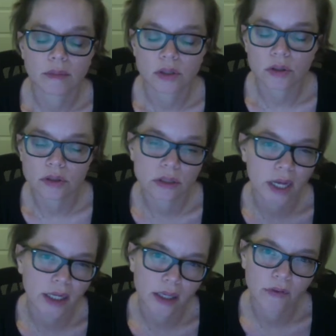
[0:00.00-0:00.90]
So those
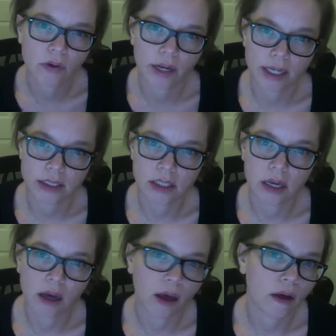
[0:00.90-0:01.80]
kind of give you an
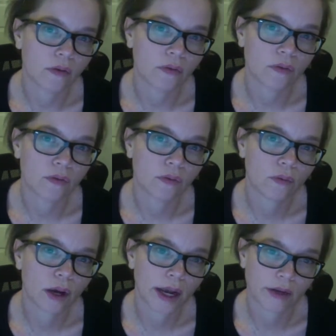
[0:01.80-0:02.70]
idea of
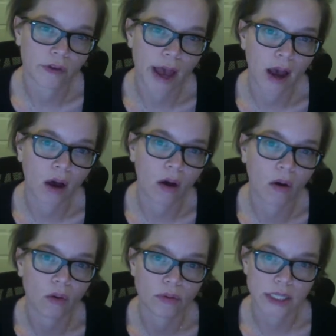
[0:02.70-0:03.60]
kind of
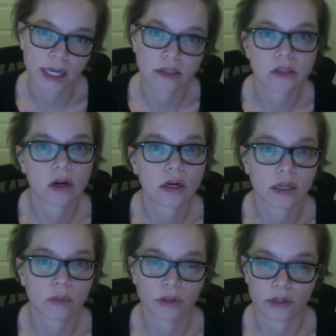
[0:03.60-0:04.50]
how to get
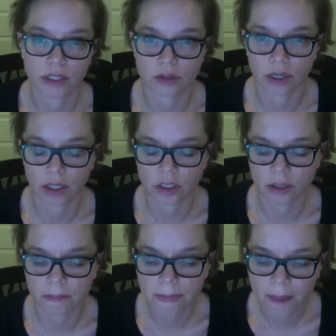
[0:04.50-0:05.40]
started with your
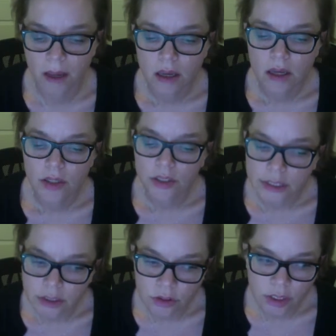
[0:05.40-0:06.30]
introduction. Your
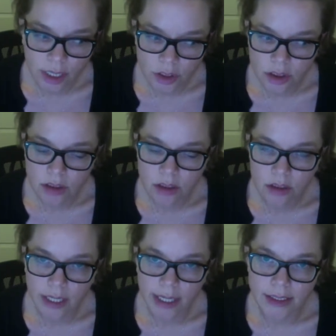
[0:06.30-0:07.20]
introduction,
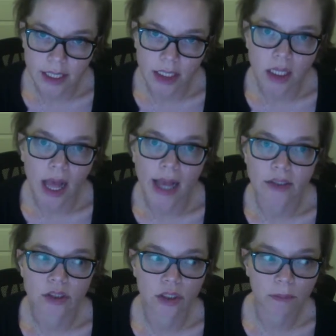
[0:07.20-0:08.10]
like I said in
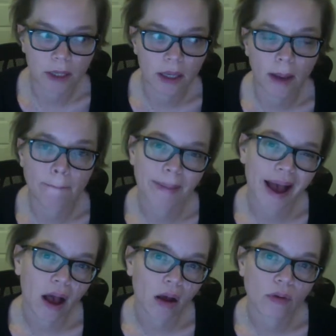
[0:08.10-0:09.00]
class, should be
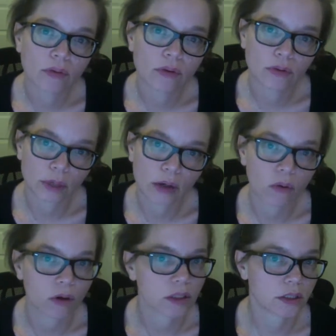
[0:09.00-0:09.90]
about
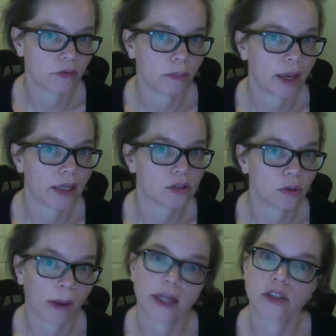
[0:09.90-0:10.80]
3/4 of a page to a
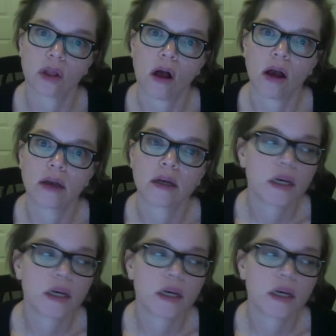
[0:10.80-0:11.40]
page long.